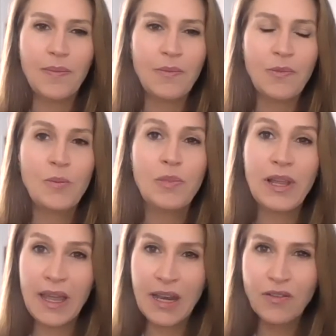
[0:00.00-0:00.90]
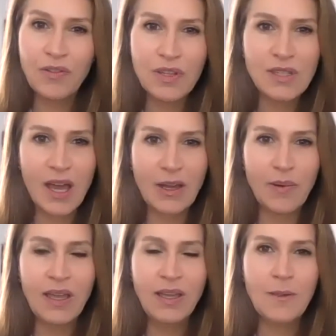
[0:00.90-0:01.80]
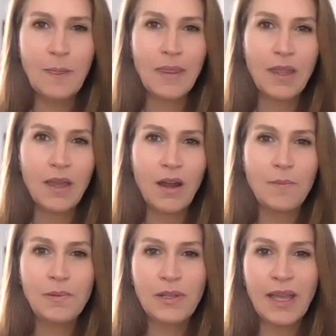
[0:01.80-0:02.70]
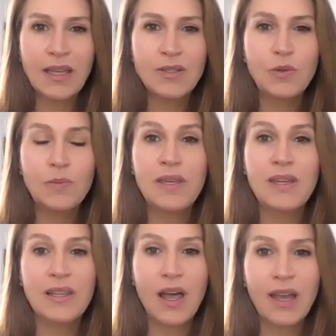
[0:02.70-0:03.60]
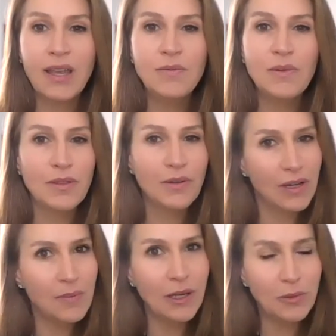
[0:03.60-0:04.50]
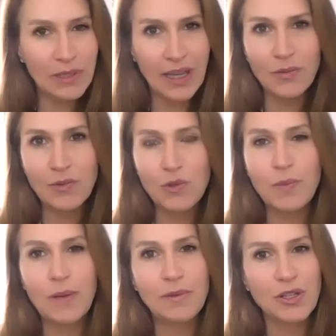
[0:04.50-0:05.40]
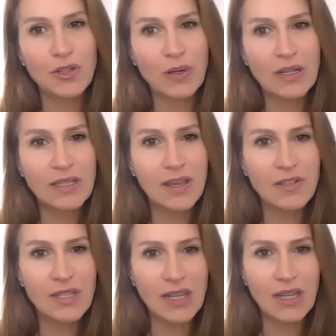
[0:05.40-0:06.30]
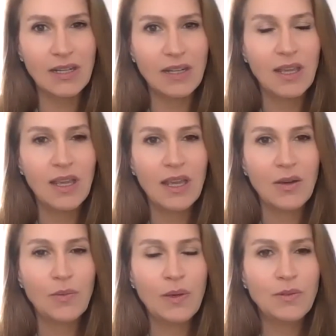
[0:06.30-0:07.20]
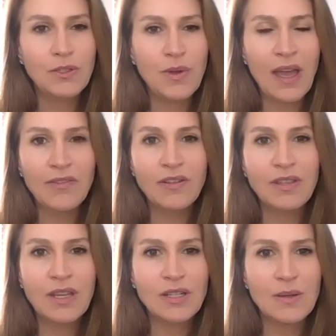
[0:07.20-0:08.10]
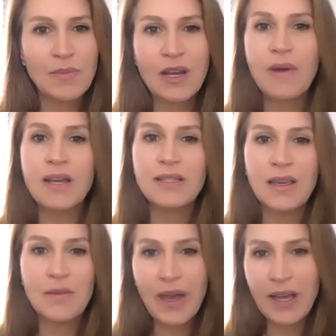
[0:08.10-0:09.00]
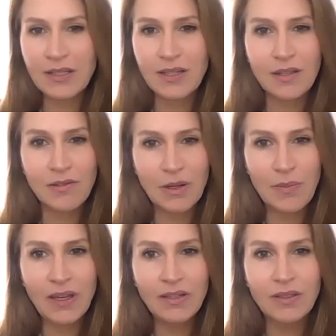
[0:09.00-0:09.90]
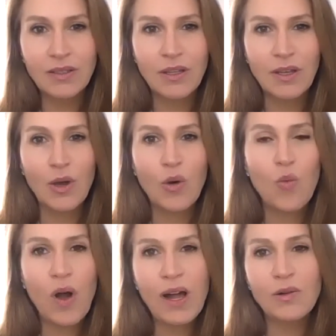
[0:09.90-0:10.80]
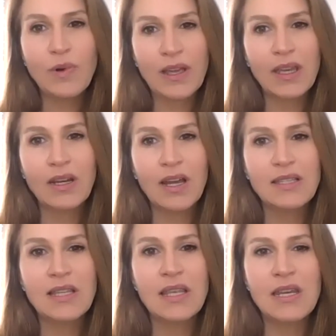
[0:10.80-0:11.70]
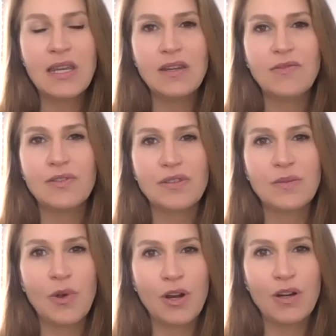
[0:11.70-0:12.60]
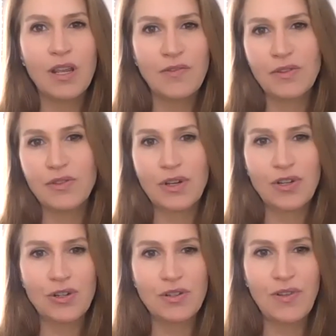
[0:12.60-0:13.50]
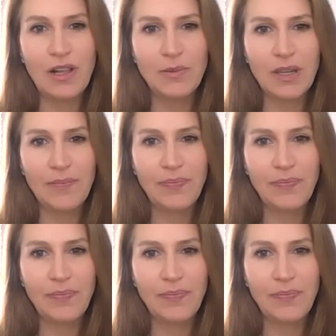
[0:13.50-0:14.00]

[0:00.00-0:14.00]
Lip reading: we're planning for this highway. Our plans will be in line with the Greenbelt Plan, which was published in 2017. We will do everything to minimize impacts to the Greenbelt while recognizing the need for smart infrastructure development.